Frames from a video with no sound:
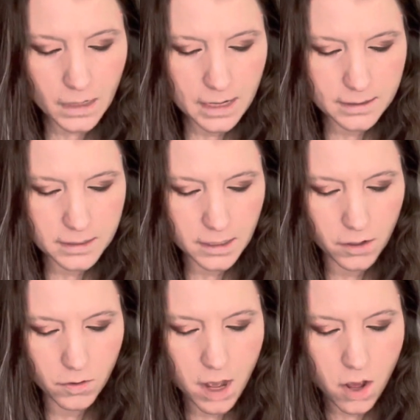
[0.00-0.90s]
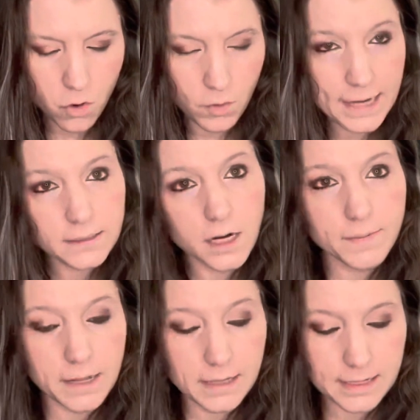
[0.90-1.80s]
And so what I talked
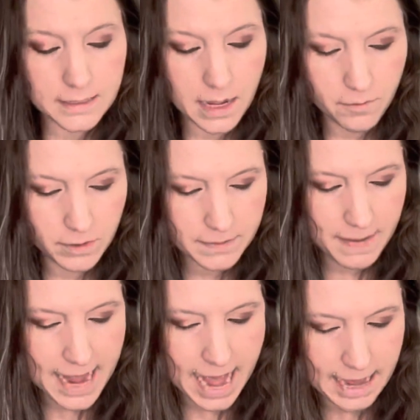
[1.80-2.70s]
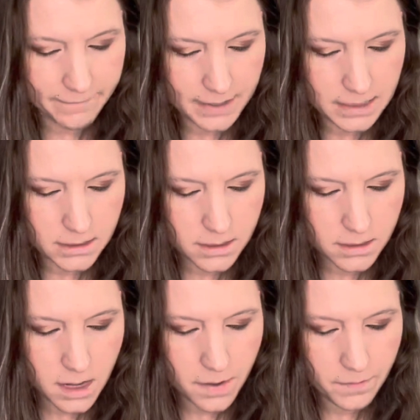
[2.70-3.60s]
about last time was my Advent
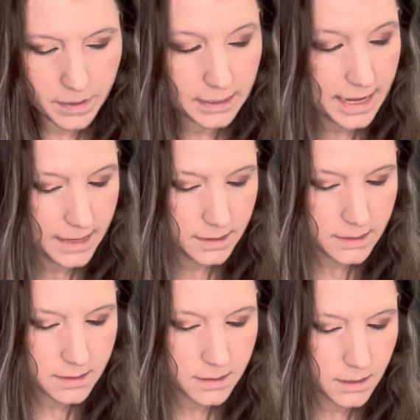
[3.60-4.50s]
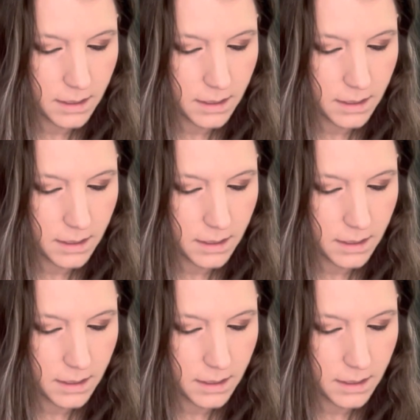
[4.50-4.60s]
plans.